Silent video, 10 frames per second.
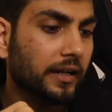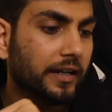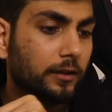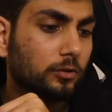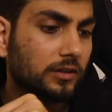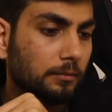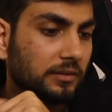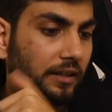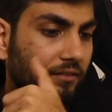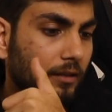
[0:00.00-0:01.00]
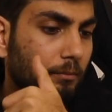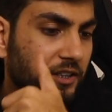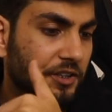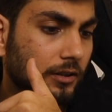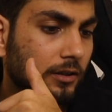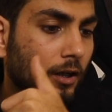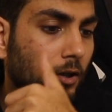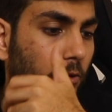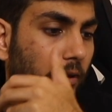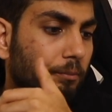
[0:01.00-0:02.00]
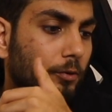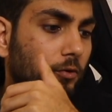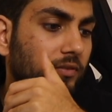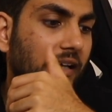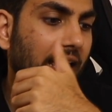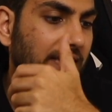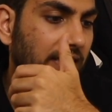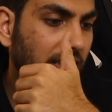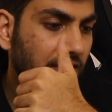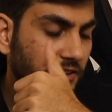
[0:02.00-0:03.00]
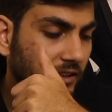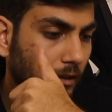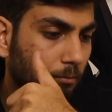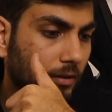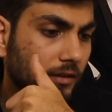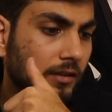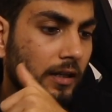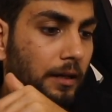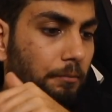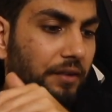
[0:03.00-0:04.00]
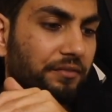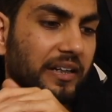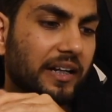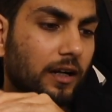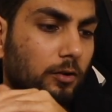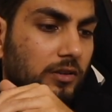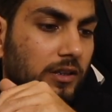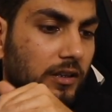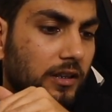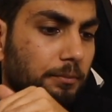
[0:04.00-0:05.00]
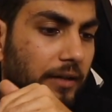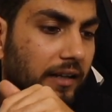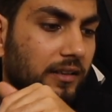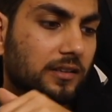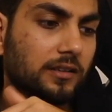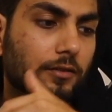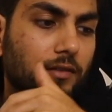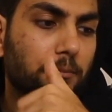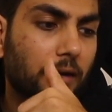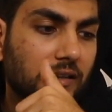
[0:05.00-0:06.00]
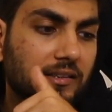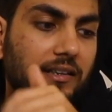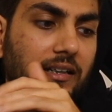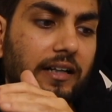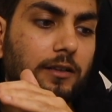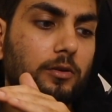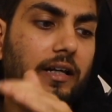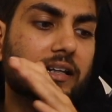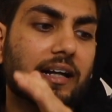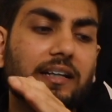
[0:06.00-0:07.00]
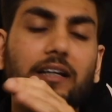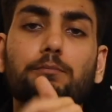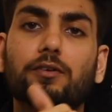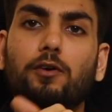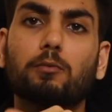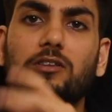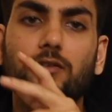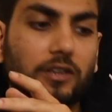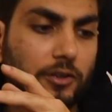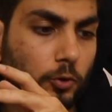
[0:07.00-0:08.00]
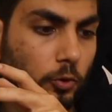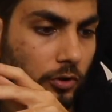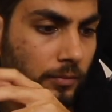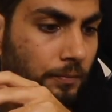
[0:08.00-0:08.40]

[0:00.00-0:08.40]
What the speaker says: he took some several measures to improve the SSSG numbers by weeding out certain practices of the past that led to the erratic performance of the stores.